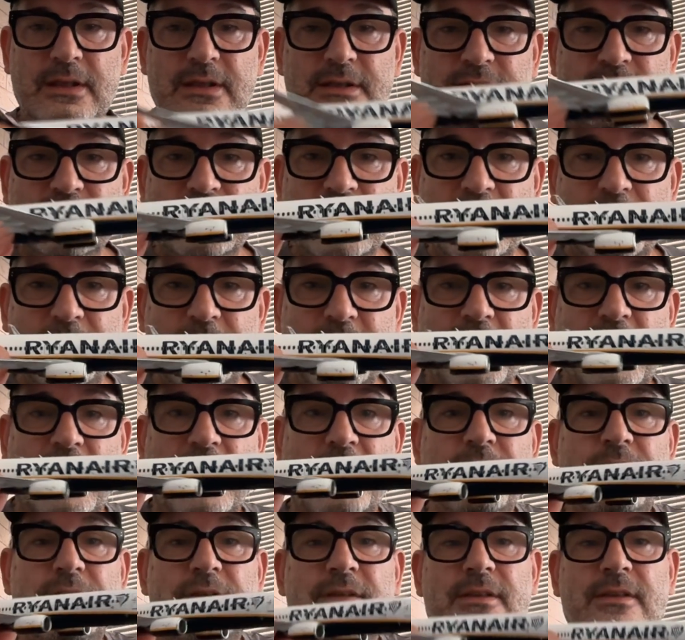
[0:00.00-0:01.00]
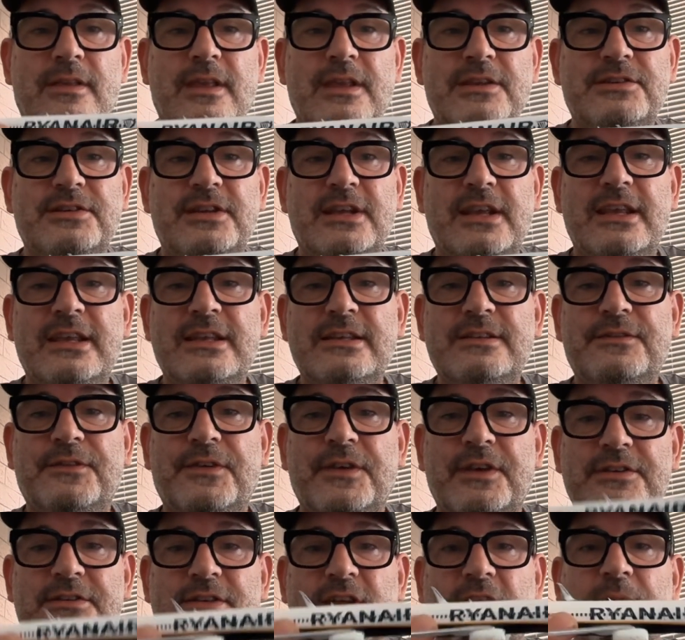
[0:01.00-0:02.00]
So there we go. There she is,
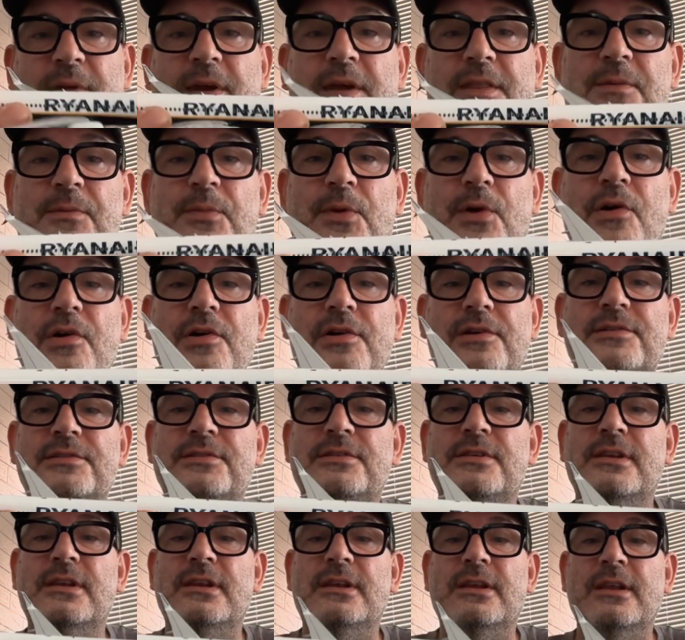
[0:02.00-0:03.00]
first time out of the box.